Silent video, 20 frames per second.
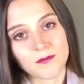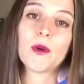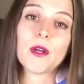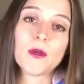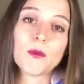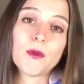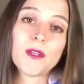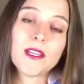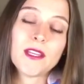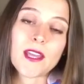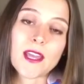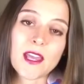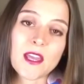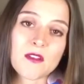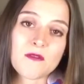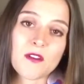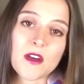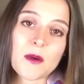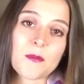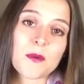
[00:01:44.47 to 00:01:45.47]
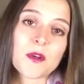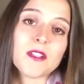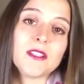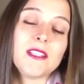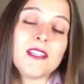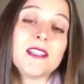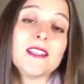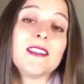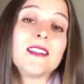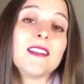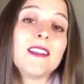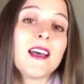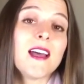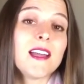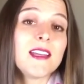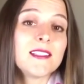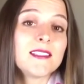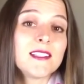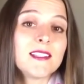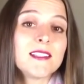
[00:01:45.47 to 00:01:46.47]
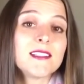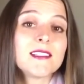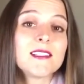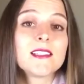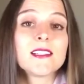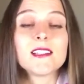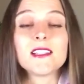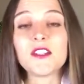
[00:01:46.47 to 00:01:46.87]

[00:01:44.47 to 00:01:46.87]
When we gave up on the enlightened